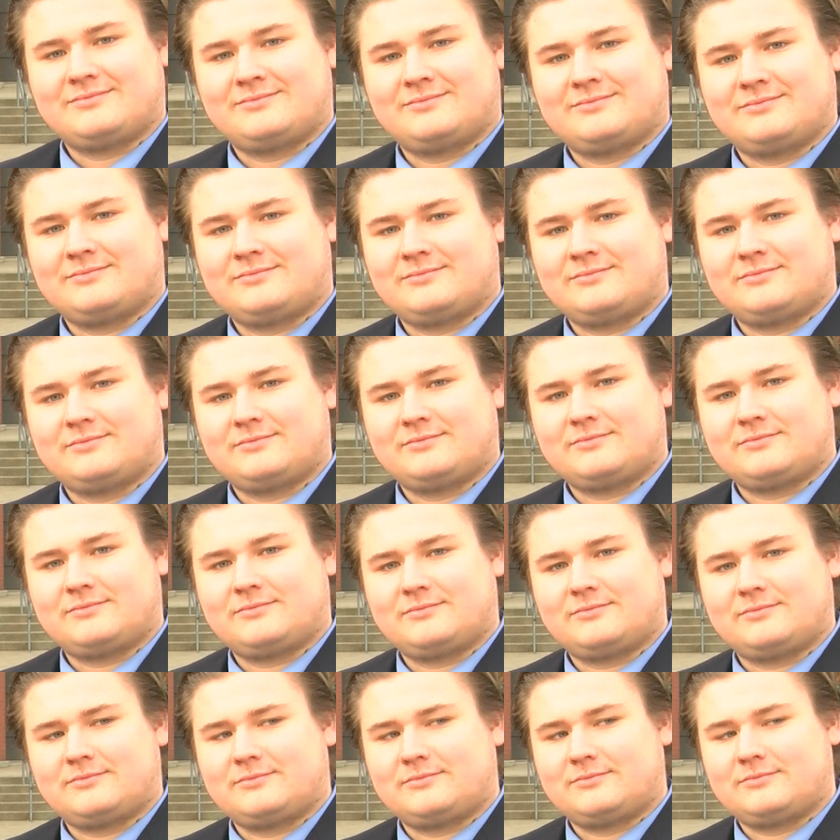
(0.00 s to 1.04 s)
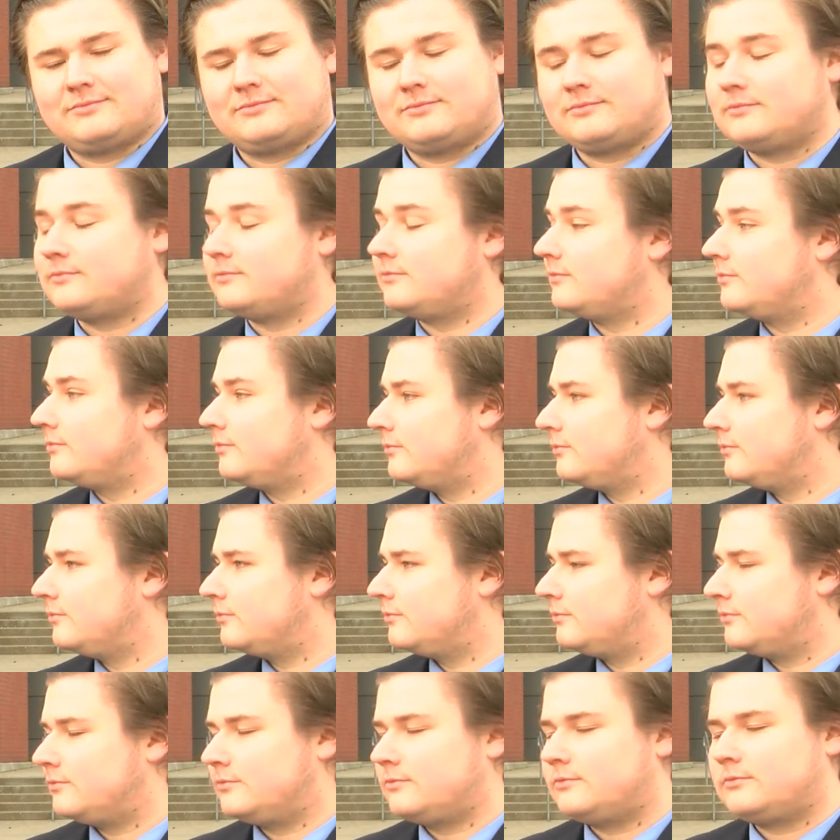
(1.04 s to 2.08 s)

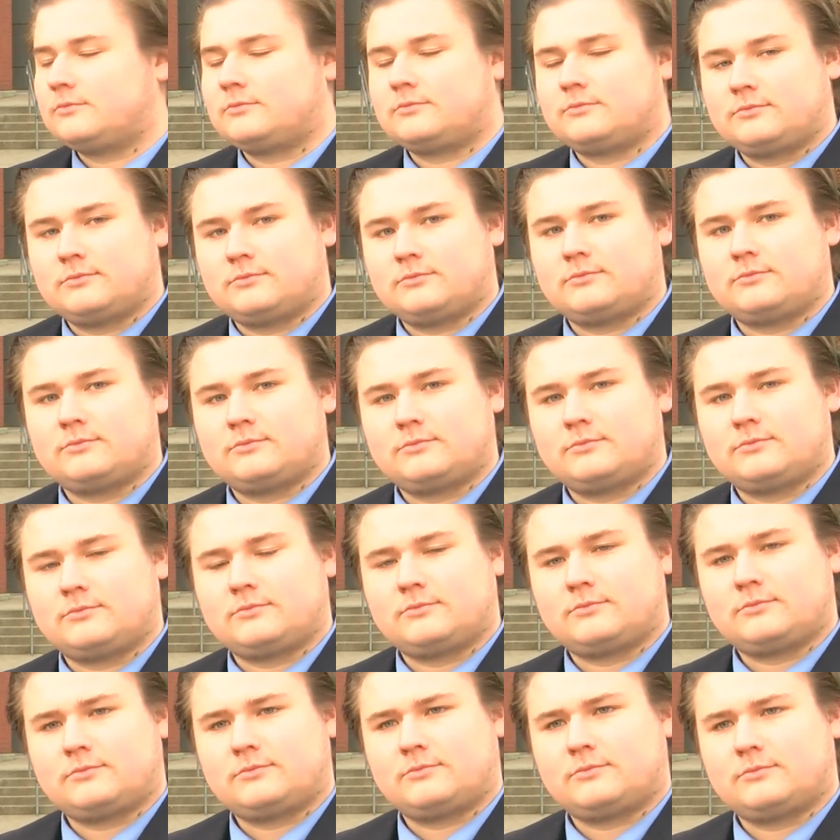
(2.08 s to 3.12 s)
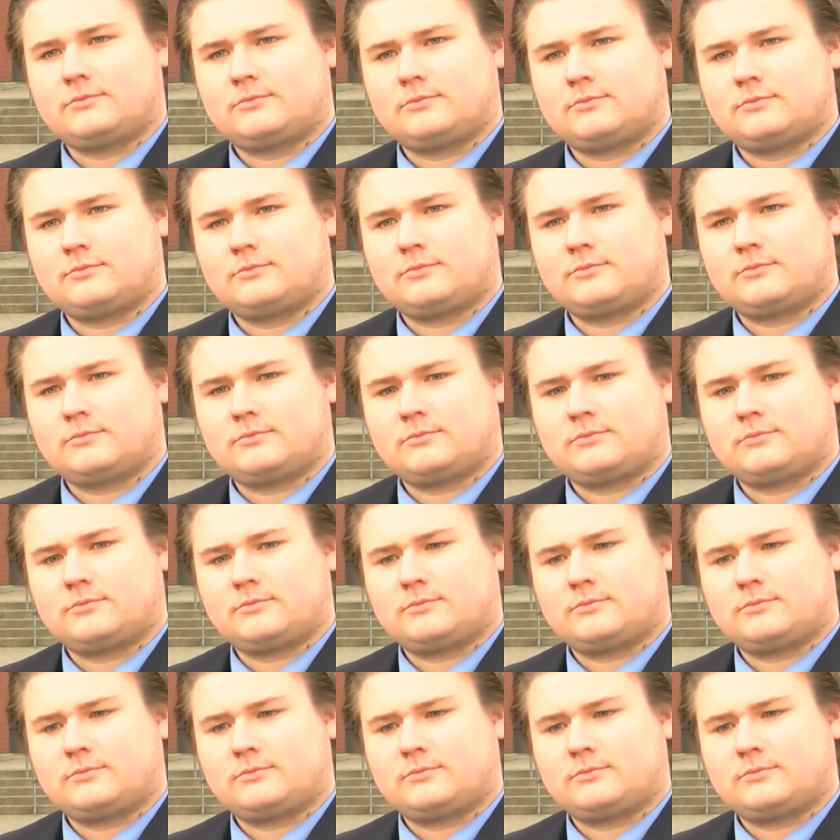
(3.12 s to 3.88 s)
This person isn't speaking.